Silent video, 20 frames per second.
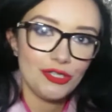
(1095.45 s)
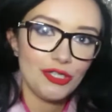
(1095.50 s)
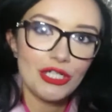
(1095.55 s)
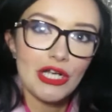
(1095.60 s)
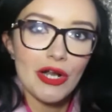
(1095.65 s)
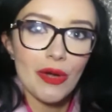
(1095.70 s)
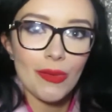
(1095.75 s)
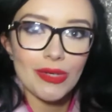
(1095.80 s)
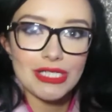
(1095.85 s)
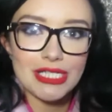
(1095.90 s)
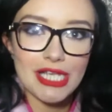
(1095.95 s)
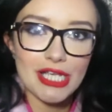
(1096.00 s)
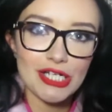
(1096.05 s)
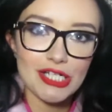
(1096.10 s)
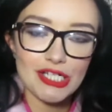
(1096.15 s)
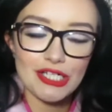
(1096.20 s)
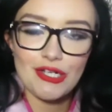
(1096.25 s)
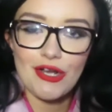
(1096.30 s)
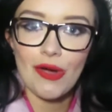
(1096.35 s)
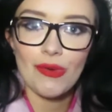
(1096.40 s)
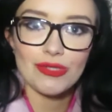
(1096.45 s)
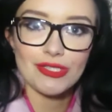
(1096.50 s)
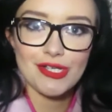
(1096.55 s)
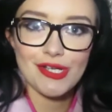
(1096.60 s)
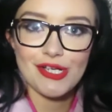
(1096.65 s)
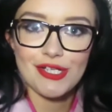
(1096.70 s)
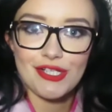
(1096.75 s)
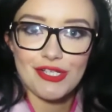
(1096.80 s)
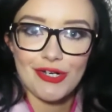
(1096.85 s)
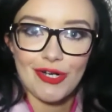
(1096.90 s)
no one's
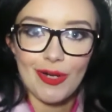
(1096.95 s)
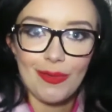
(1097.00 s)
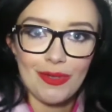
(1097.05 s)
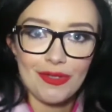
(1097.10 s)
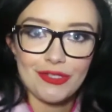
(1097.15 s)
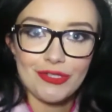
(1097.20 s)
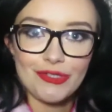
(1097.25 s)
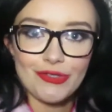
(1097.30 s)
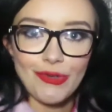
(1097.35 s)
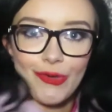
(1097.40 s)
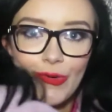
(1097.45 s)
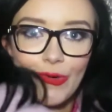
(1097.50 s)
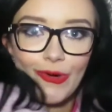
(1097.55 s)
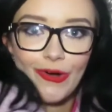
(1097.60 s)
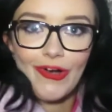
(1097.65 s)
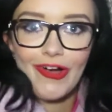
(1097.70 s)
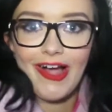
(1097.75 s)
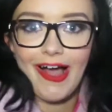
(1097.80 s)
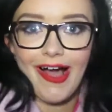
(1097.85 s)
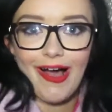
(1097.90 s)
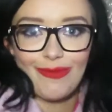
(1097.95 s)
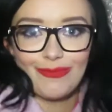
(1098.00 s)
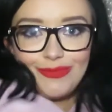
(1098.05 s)
gonna turn up at the door.